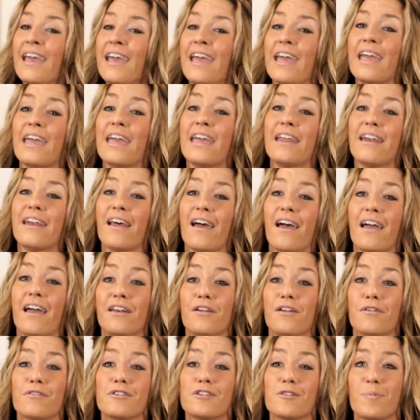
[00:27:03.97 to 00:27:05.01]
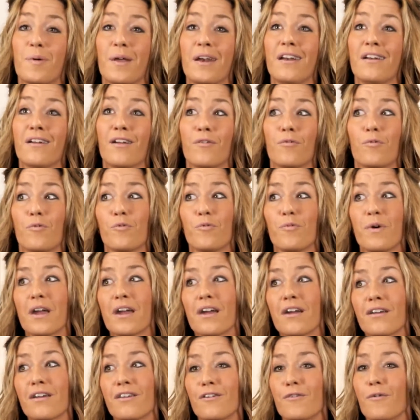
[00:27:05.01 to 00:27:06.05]
And I know depending on
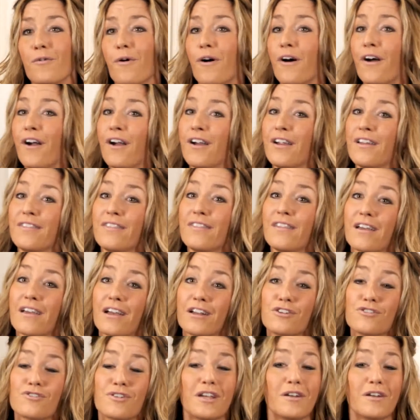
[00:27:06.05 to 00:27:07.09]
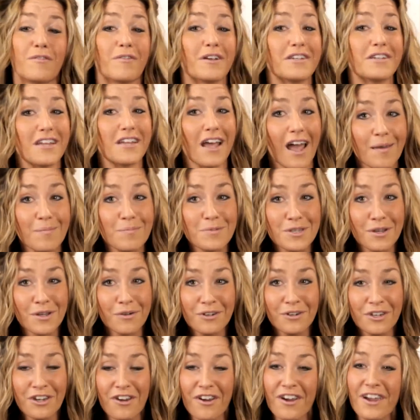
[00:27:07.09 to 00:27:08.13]
where you are in the country and what time
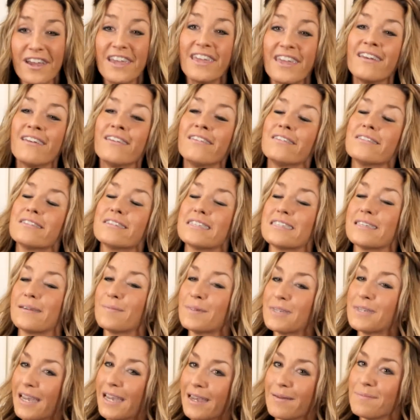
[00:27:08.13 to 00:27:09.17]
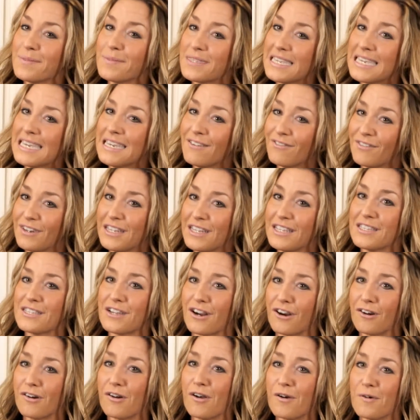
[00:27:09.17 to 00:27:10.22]
zone you're in, sometimes evenings
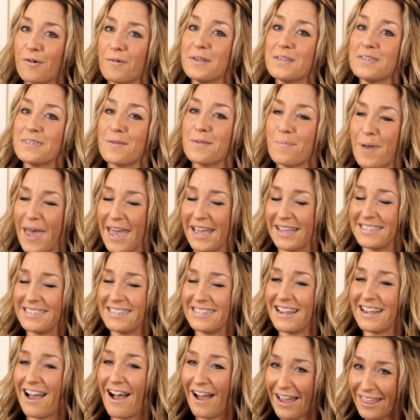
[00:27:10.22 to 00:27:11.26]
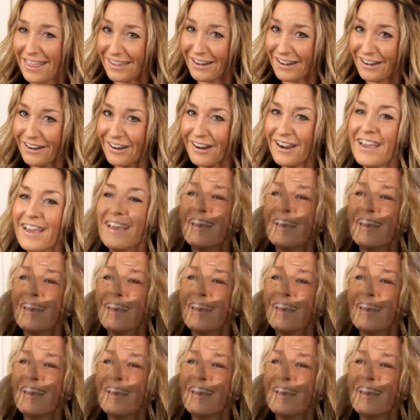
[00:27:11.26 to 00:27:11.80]
aren't always the best either.